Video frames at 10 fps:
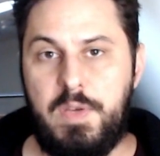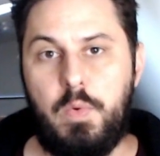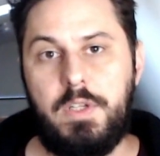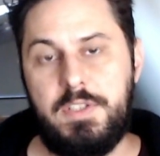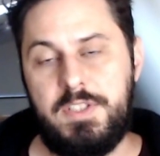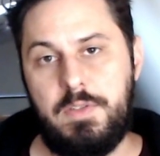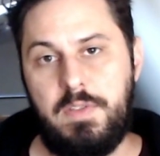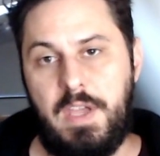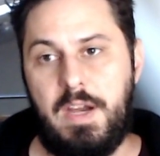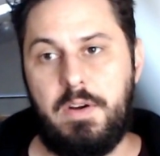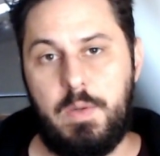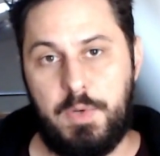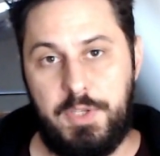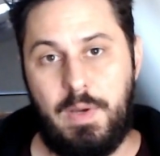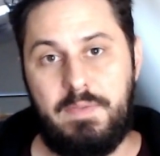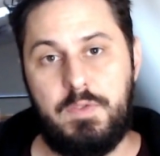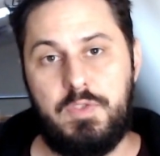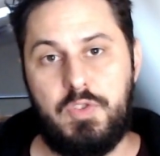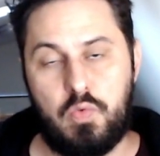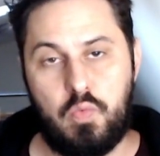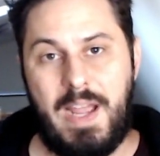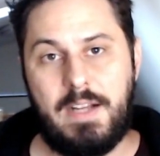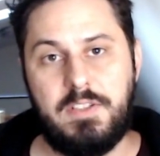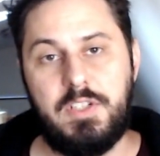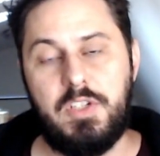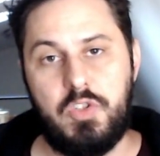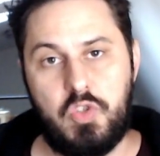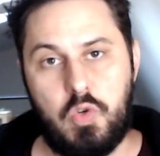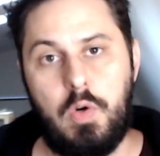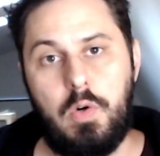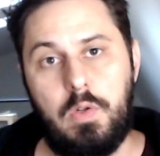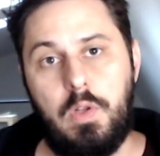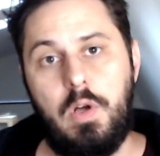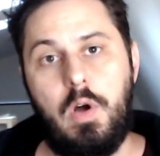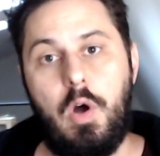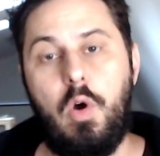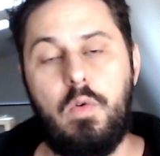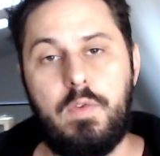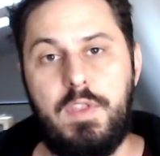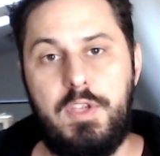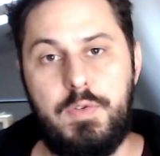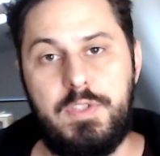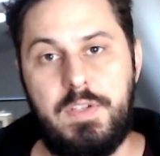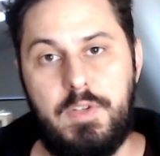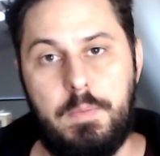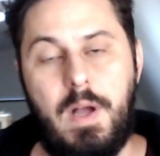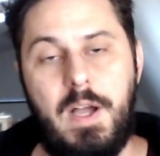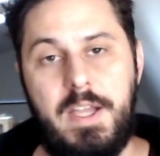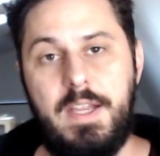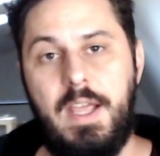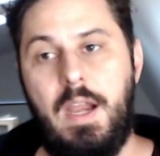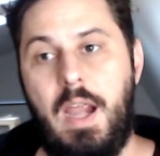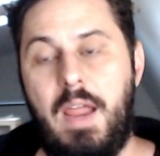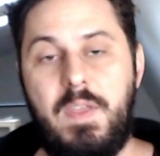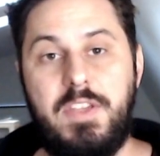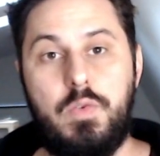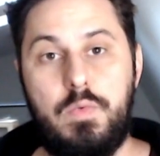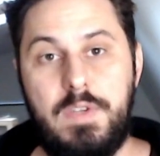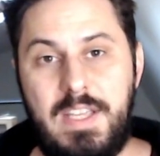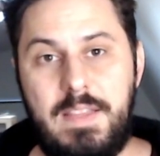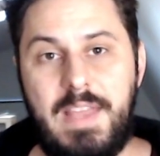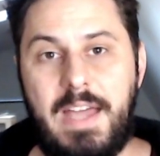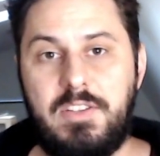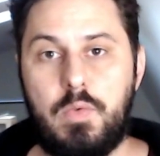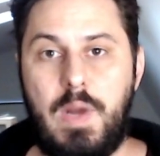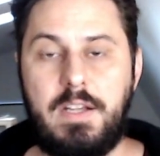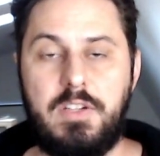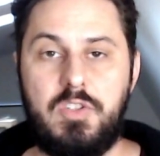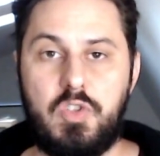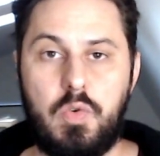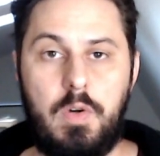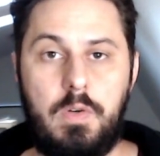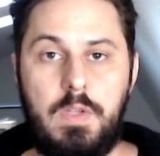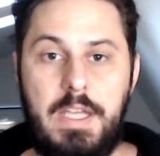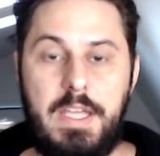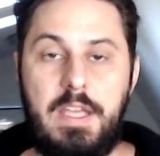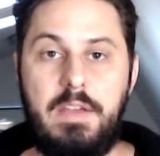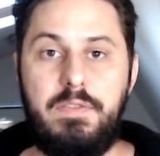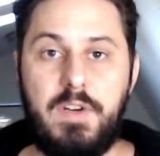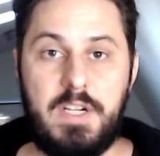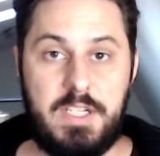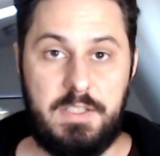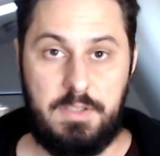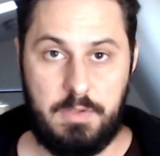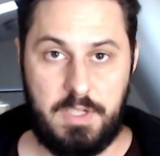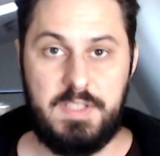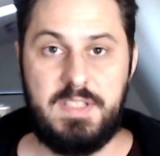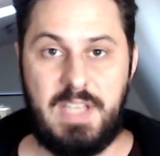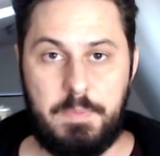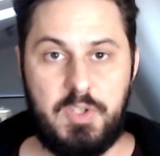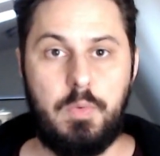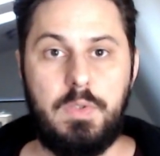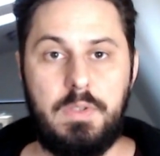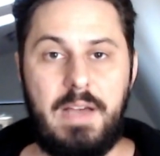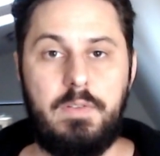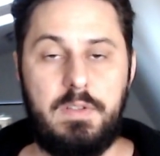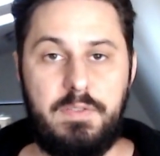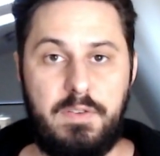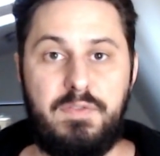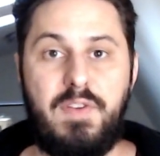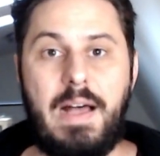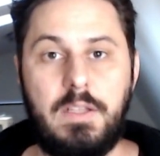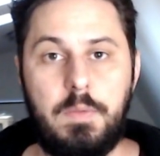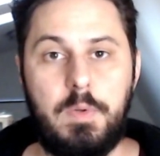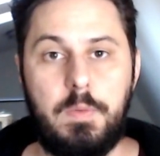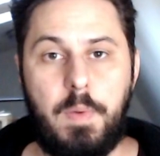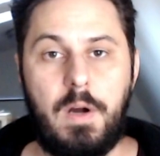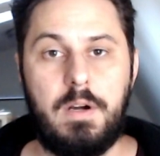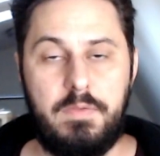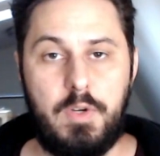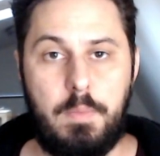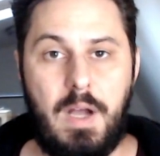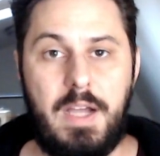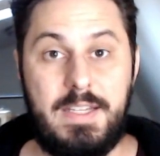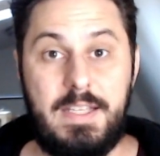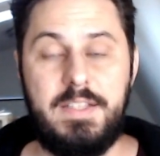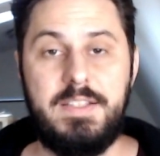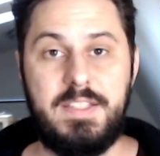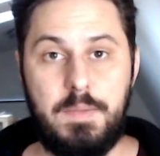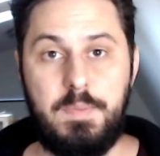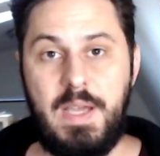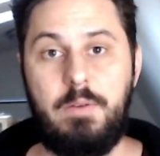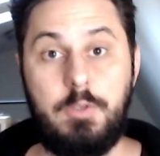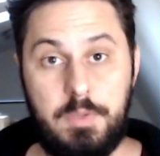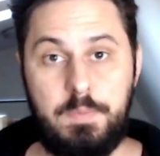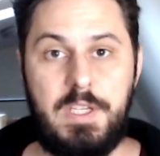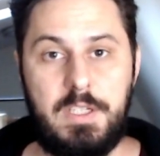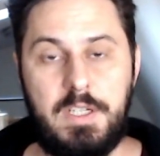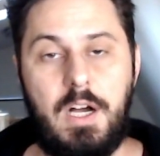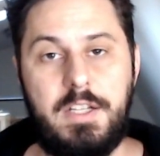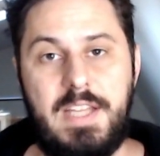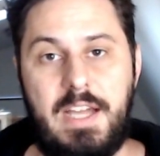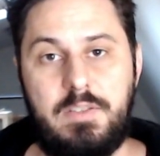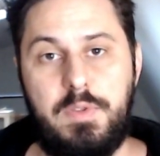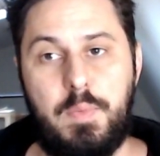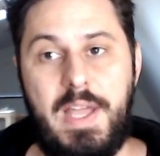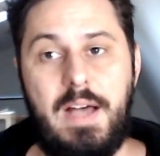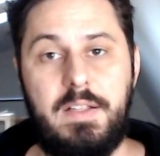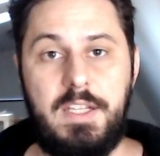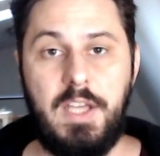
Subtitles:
will is the area where you have direct control over the use of your mind, and that you need that direct control if your conceptual level, if a fallible part of your mind is to be able to be in contact with reality.